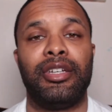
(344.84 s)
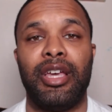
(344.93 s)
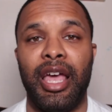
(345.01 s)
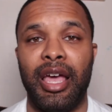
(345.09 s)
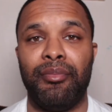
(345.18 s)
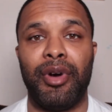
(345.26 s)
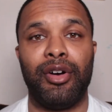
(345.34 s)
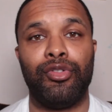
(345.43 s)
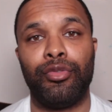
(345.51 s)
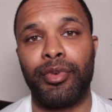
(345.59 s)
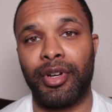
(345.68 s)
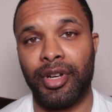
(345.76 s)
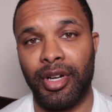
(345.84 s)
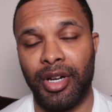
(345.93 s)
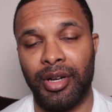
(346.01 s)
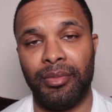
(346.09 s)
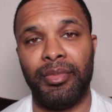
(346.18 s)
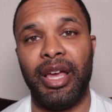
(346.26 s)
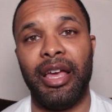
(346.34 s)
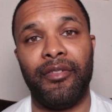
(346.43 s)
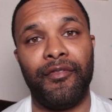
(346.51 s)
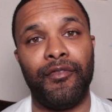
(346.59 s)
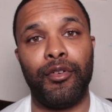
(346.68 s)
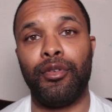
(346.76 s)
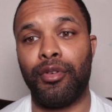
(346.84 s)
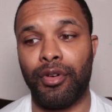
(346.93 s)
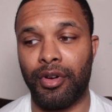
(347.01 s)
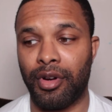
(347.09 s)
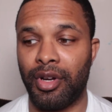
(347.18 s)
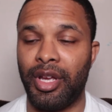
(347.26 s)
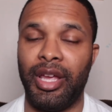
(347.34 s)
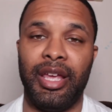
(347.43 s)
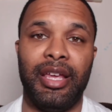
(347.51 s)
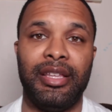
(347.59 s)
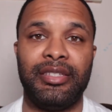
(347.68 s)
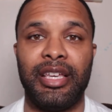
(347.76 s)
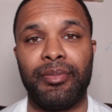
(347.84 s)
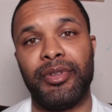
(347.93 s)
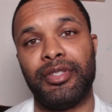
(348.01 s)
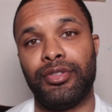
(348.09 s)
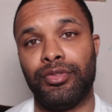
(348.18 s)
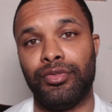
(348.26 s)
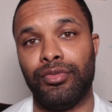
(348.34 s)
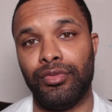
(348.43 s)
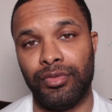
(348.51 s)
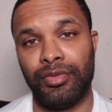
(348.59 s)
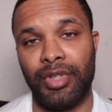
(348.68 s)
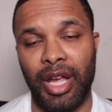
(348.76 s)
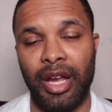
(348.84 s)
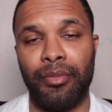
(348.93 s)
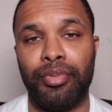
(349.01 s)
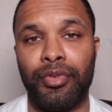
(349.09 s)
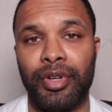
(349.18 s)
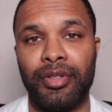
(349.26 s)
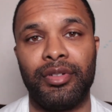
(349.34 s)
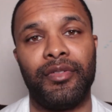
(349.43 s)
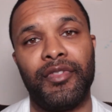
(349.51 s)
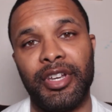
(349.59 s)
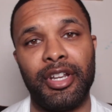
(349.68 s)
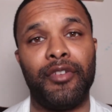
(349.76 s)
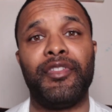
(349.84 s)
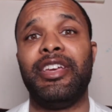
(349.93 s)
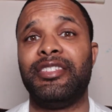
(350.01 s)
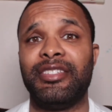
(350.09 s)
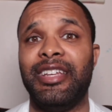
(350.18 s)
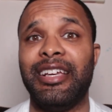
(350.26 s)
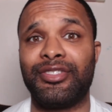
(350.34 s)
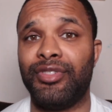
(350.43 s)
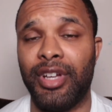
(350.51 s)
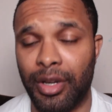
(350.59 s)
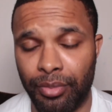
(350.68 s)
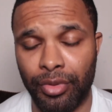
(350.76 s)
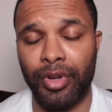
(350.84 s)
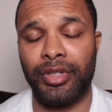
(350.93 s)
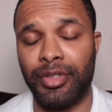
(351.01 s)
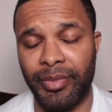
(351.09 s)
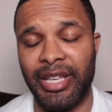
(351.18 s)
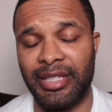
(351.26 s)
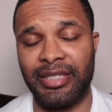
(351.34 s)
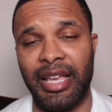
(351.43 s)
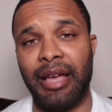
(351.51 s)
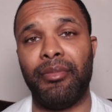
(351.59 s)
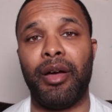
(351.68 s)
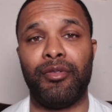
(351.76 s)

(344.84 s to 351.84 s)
had my Uber come at 4 and take me to the airport, Philadelphia International Airport to be exact.